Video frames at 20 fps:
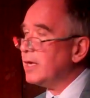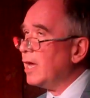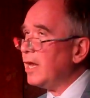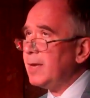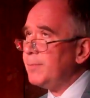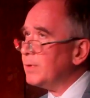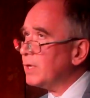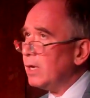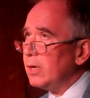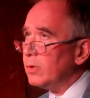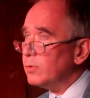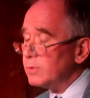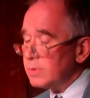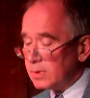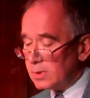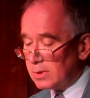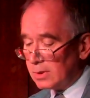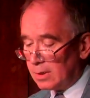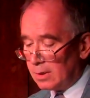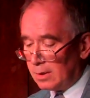Not up
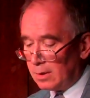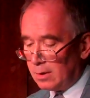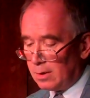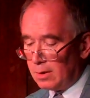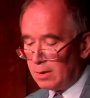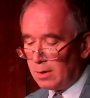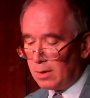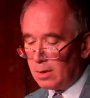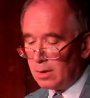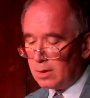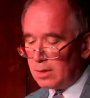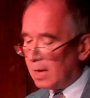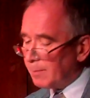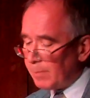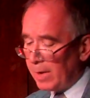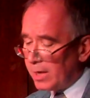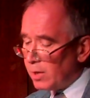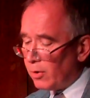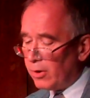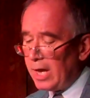close.
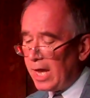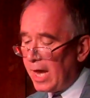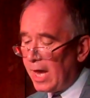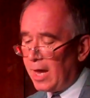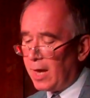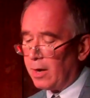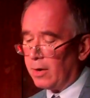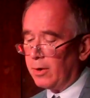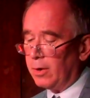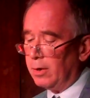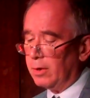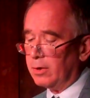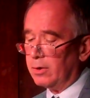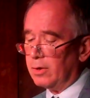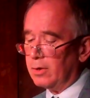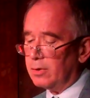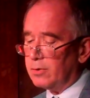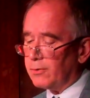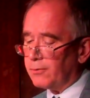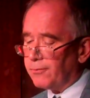Not by your hair,
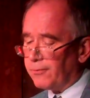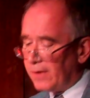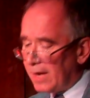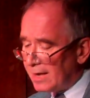your